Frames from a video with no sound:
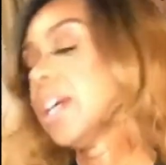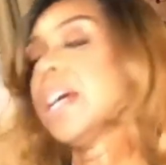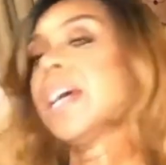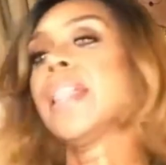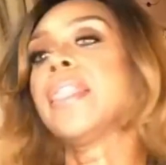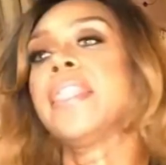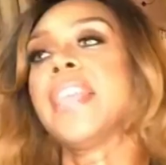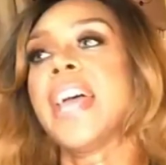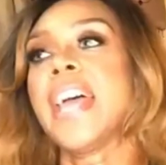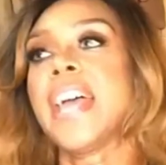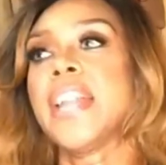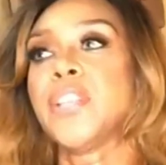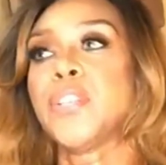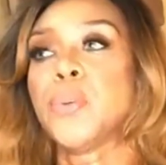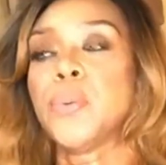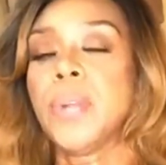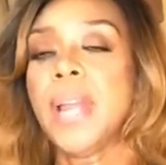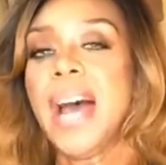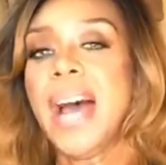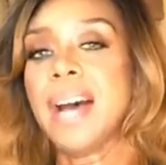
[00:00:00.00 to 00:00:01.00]
then
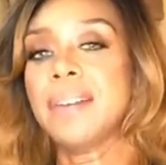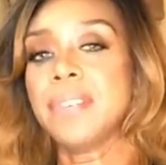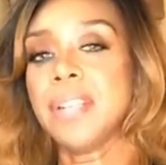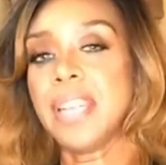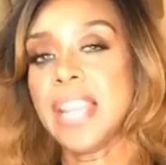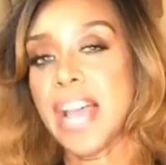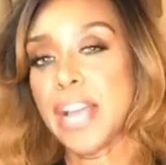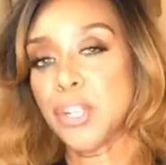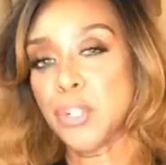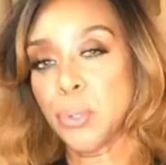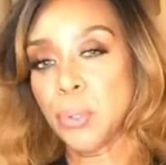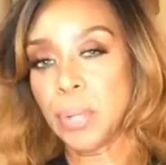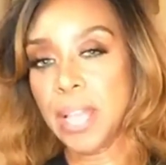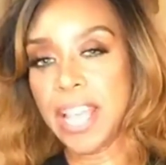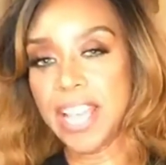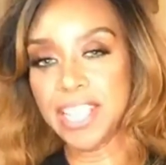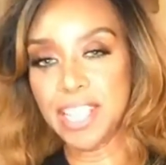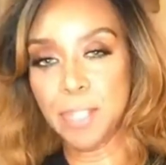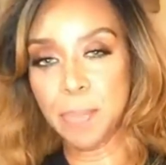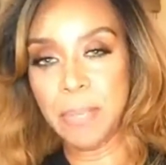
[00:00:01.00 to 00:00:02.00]
you would have a natural
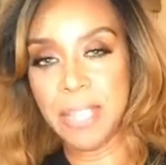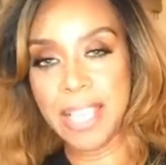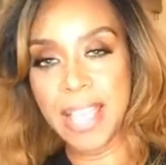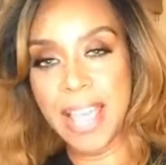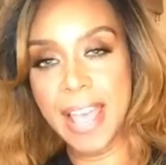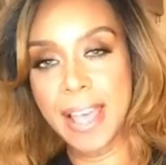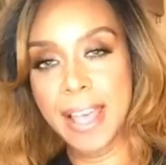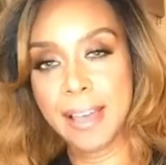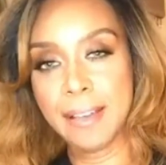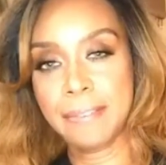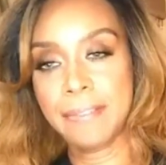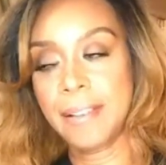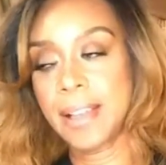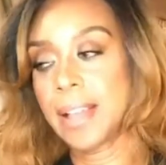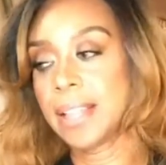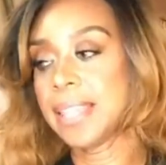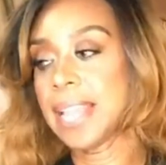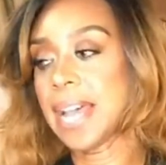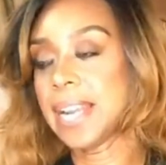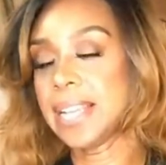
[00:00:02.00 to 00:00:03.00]
SPF
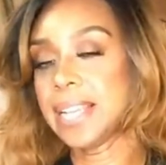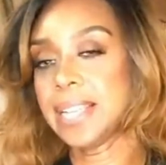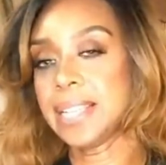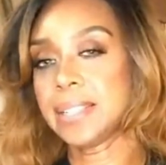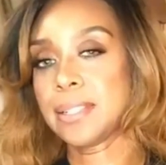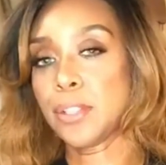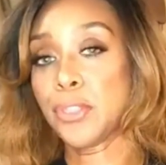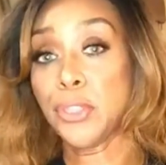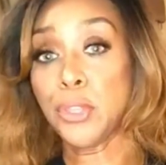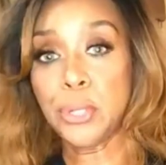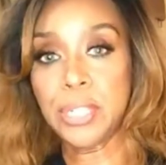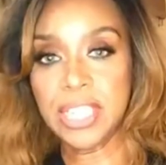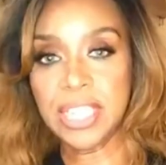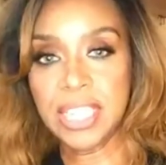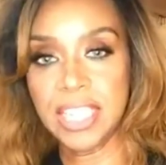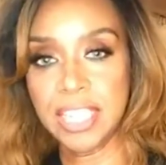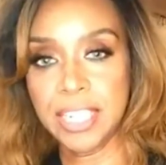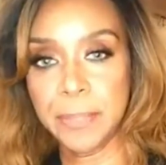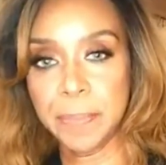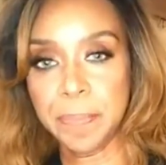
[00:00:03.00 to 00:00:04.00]
that is
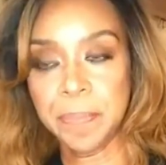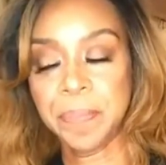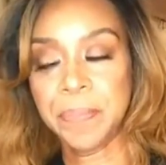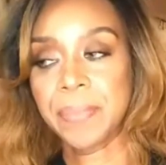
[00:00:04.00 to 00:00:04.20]
13.